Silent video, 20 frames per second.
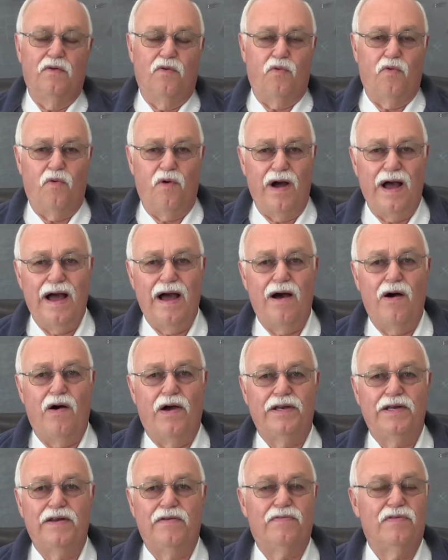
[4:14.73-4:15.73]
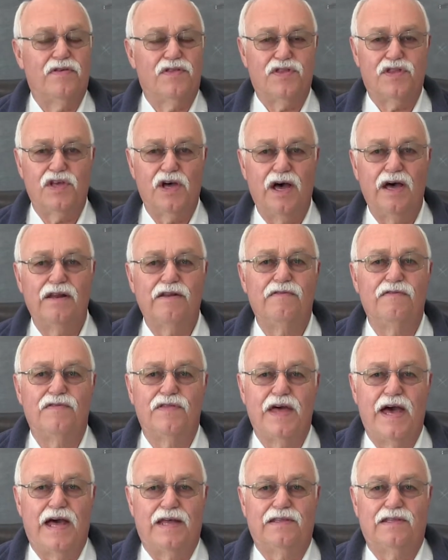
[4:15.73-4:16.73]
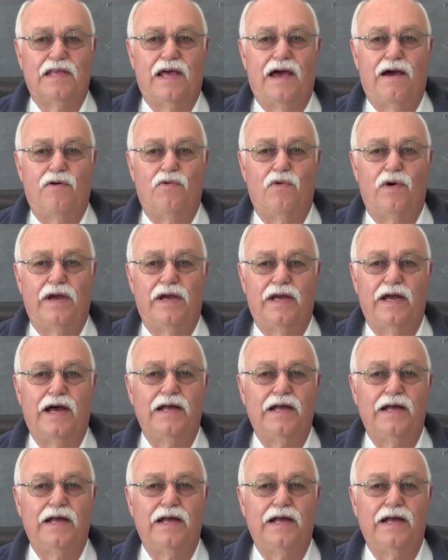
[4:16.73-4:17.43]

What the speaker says: wow, I never thought of that way.